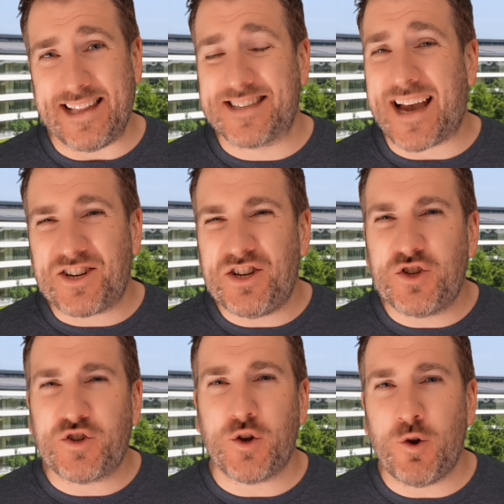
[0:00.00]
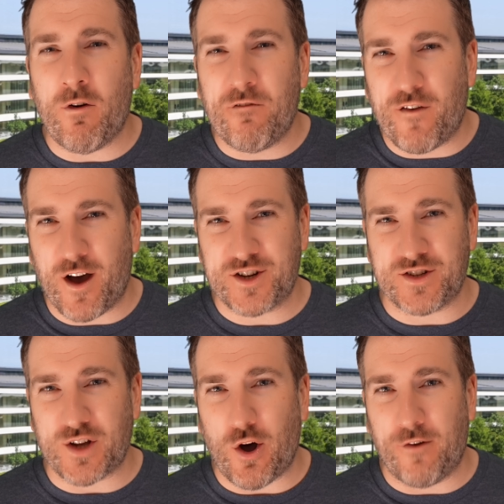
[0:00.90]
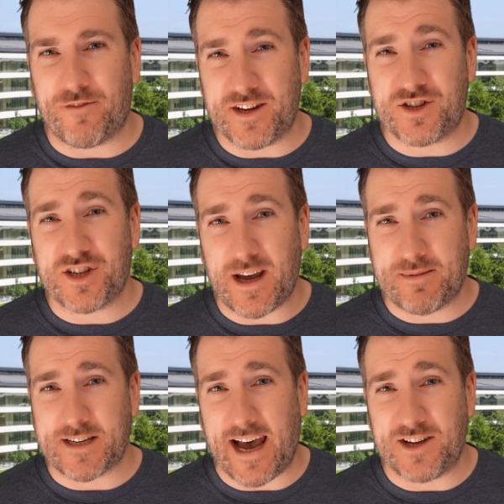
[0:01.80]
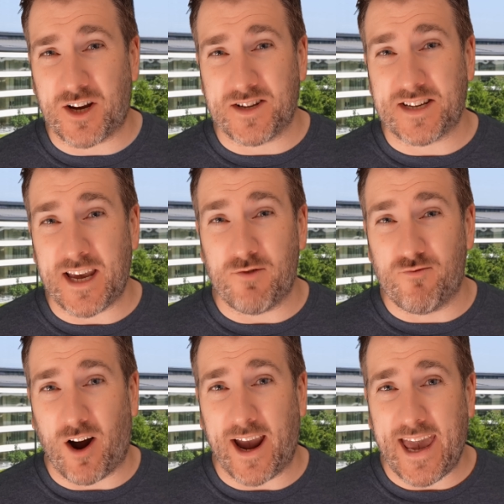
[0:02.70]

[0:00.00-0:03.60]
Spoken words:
there's actually two versions of this chipset, as you can see right